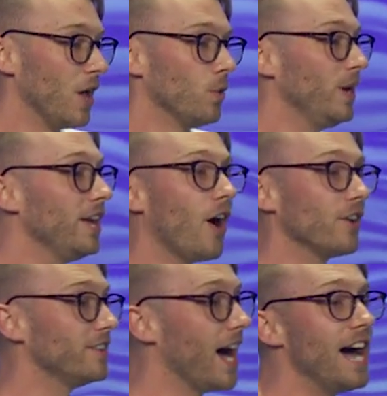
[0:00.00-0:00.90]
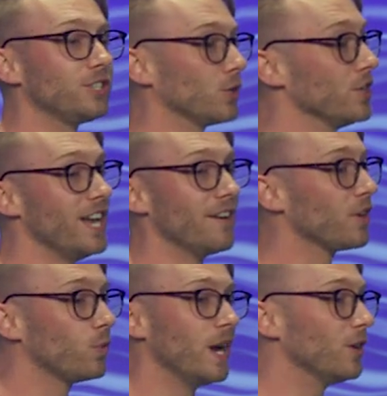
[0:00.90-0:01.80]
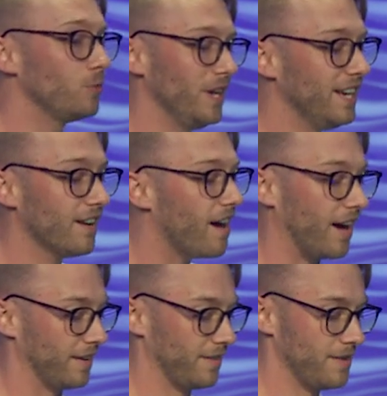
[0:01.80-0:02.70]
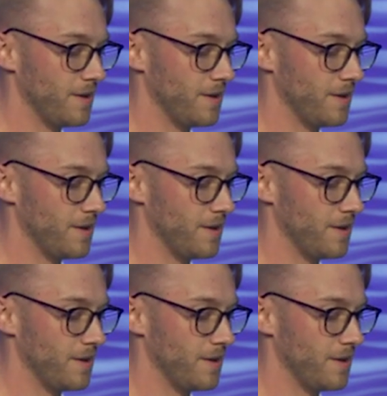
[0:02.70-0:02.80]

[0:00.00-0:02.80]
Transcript: We are not or never will be God.